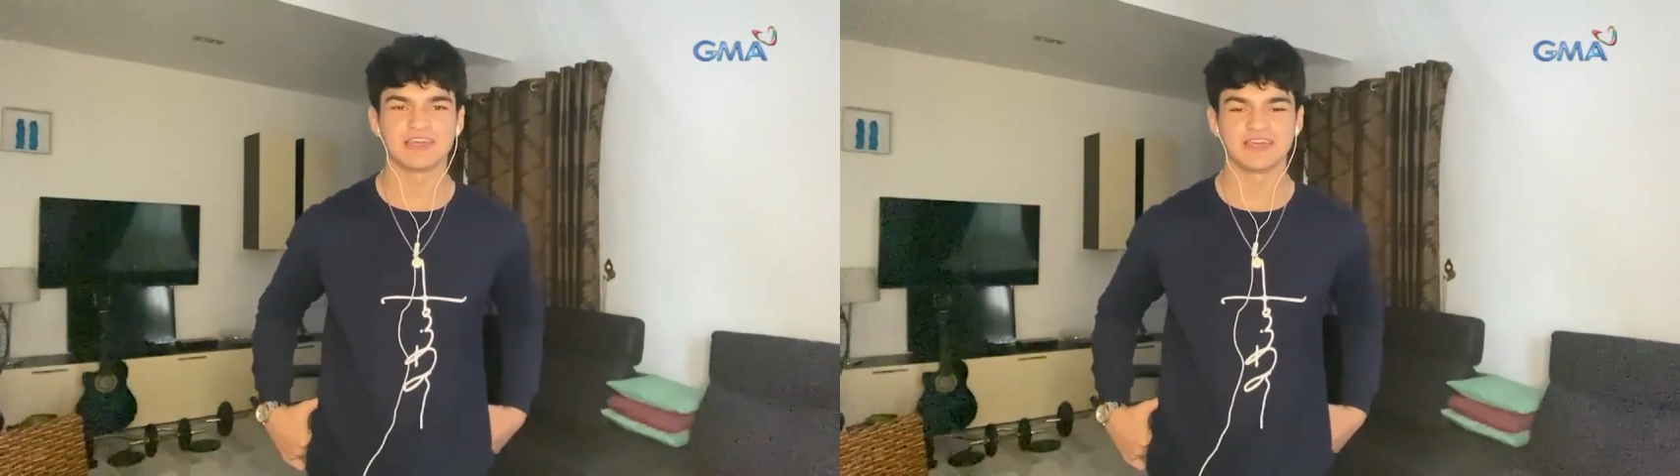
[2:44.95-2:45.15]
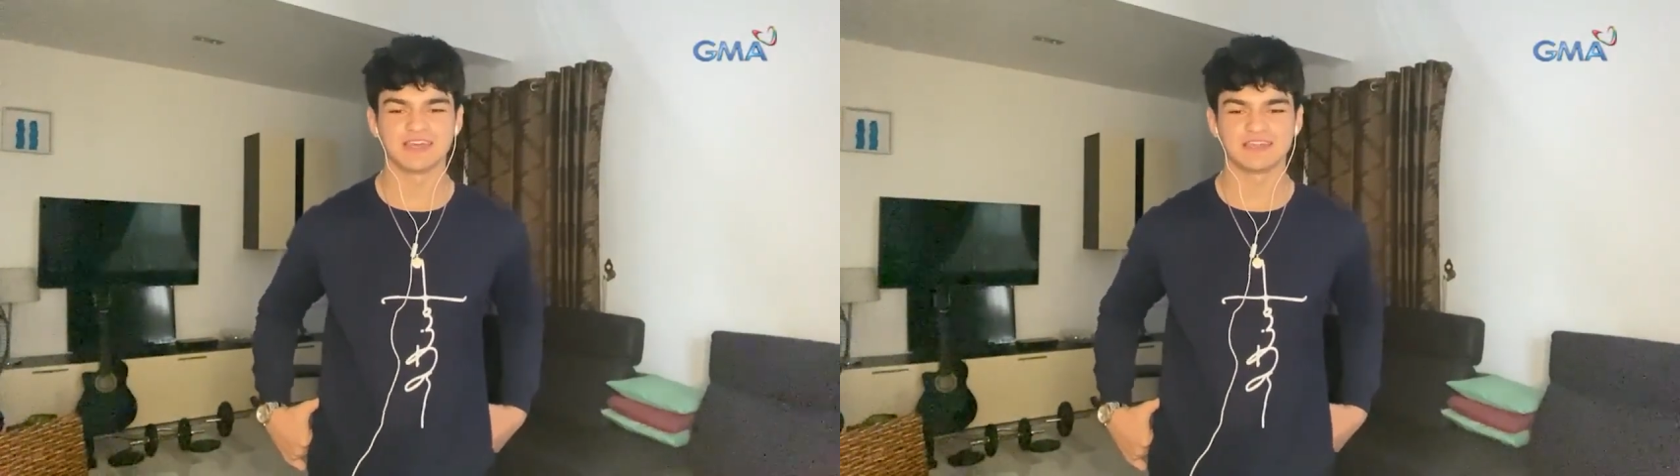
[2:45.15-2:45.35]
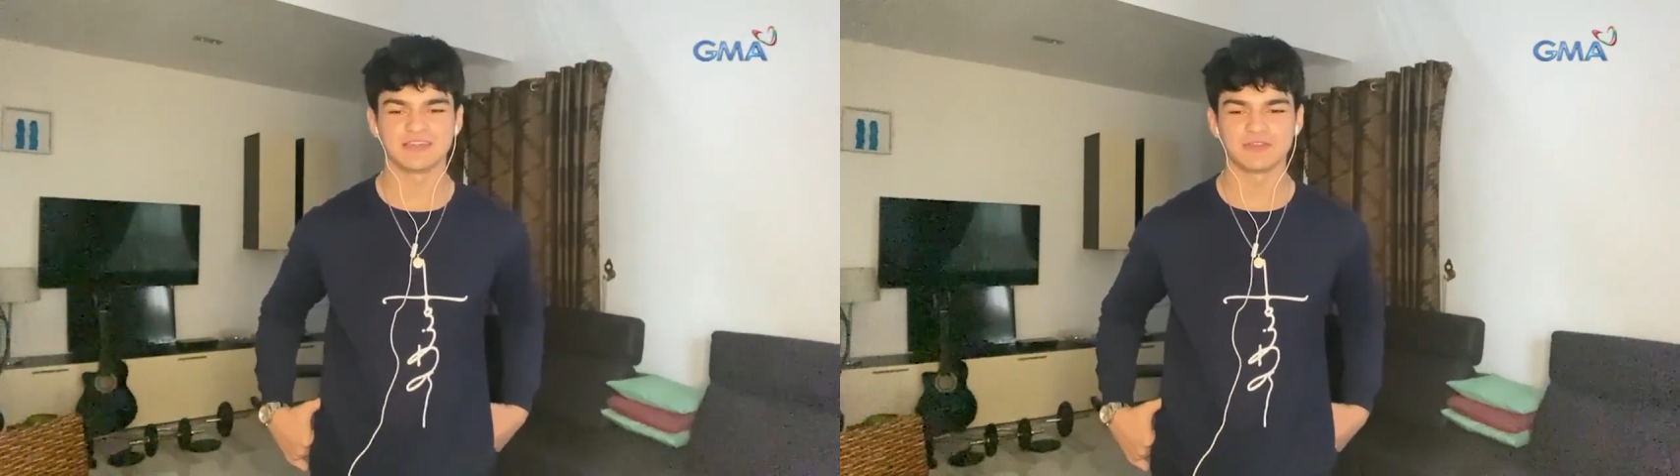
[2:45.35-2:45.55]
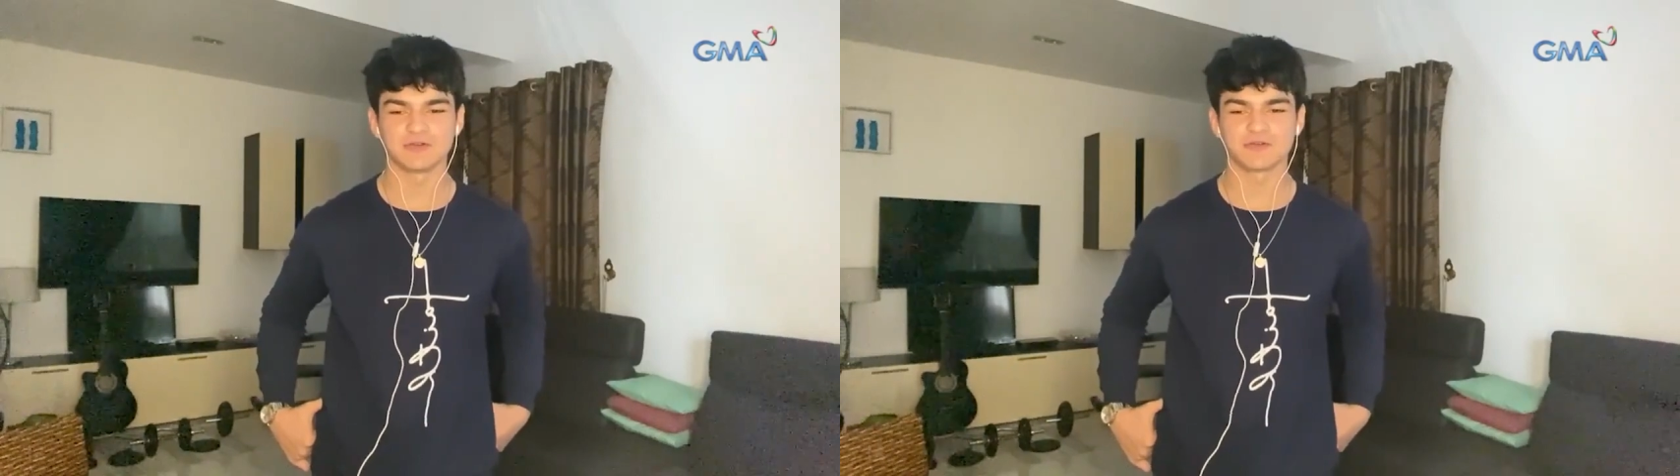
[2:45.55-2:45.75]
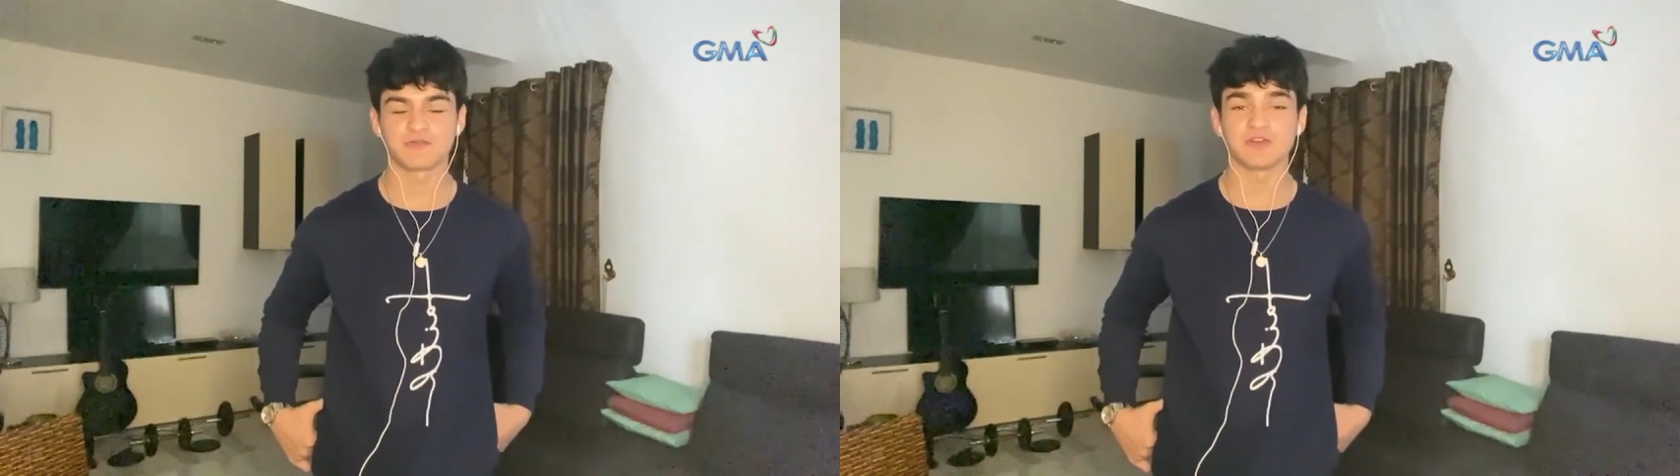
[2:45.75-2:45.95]
And
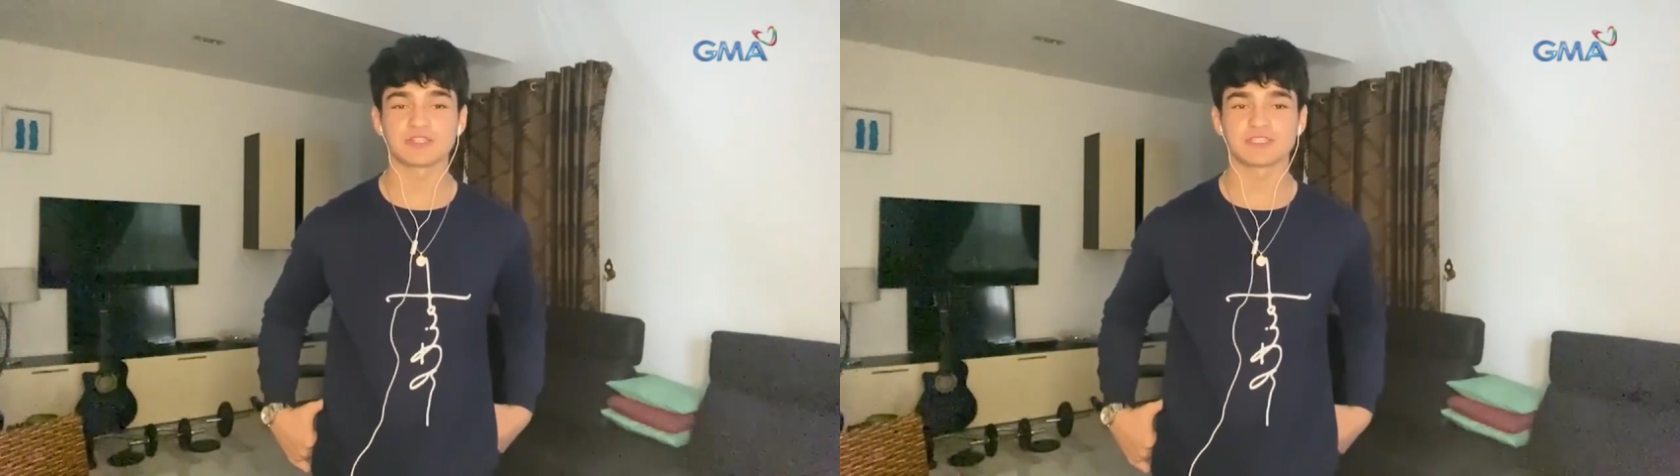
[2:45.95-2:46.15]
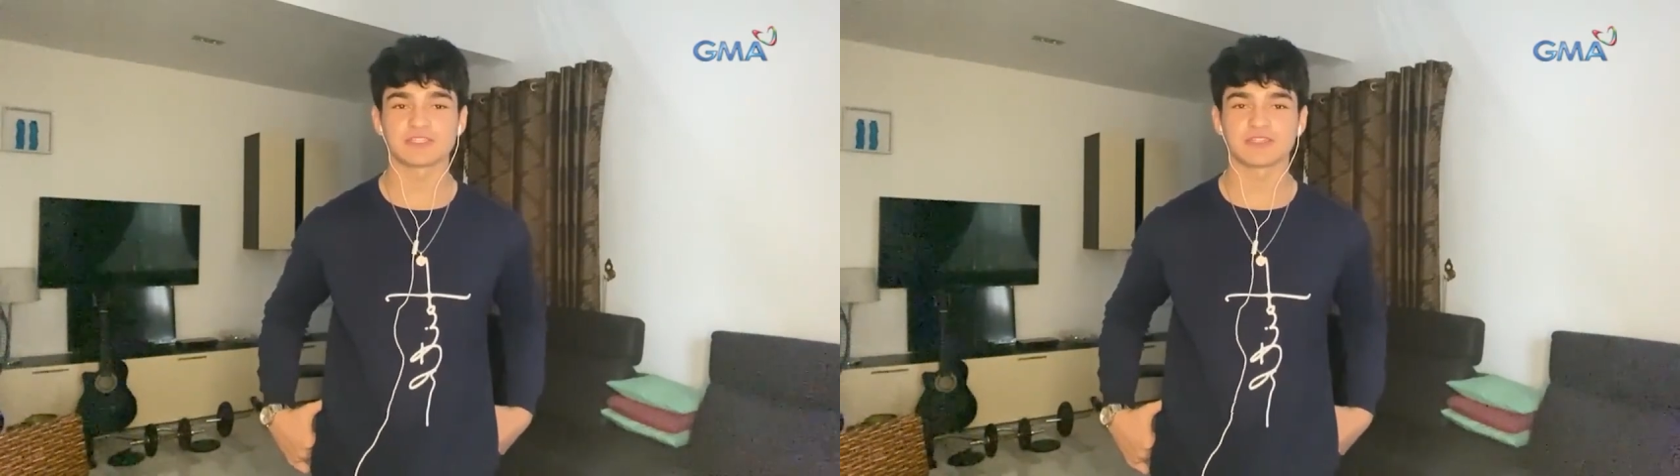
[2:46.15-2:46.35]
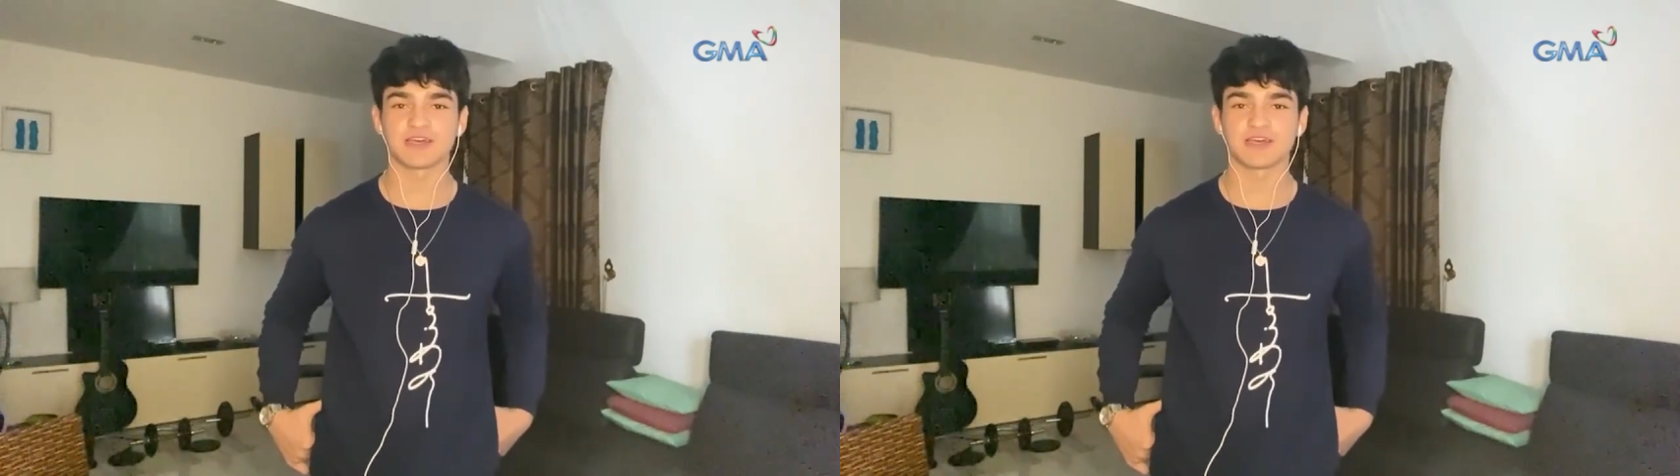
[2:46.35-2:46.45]
yung first